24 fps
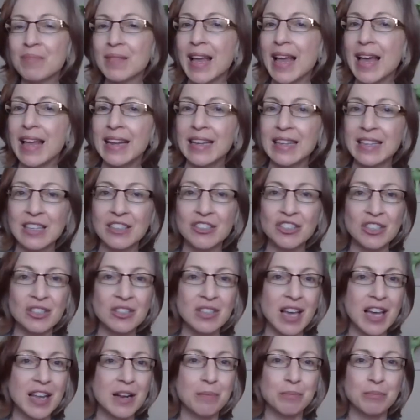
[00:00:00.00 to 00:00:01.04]
and it can just
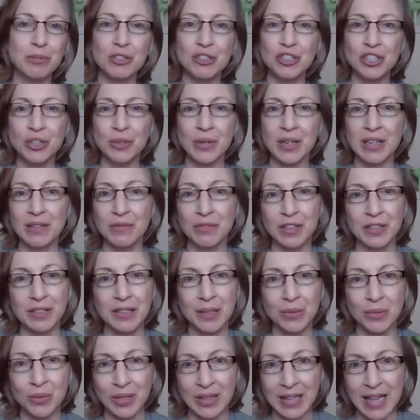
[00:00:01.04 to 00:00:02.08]
kind of put you in a very
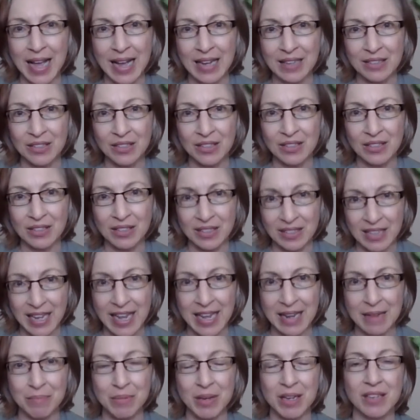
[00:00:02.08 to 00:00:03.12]
relaxed
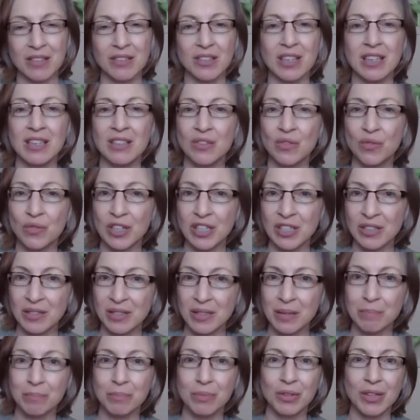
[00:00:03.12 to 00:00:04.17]
state because it is very
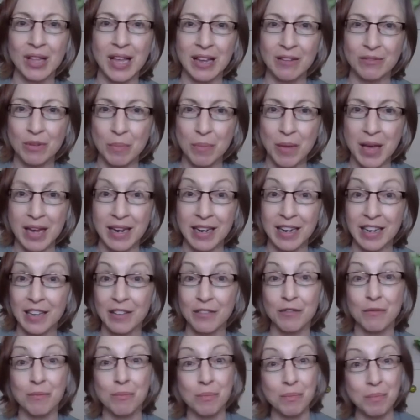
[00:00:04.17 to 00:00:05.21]
simple and repetitive.
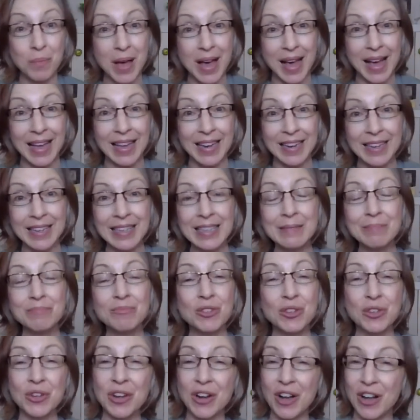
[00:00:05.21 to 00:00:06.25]
But
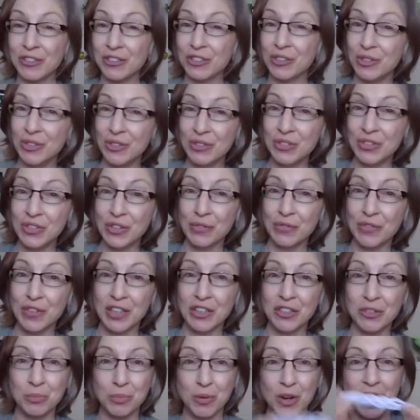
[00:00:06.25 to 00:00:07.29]
you can also use your
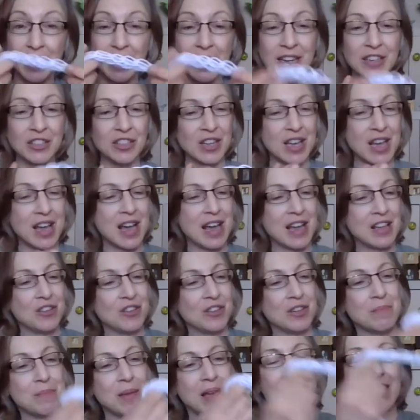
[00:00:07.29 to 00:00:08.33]
finished product. You
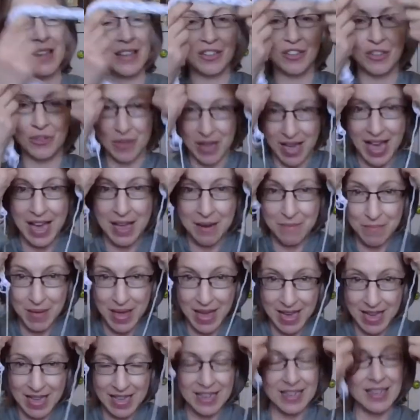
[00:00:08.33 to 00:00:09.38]
can make it into a
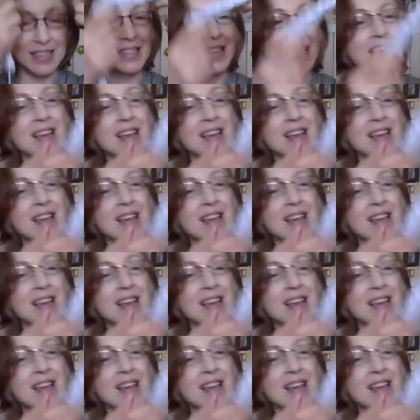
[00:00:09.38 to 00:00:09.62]
headband.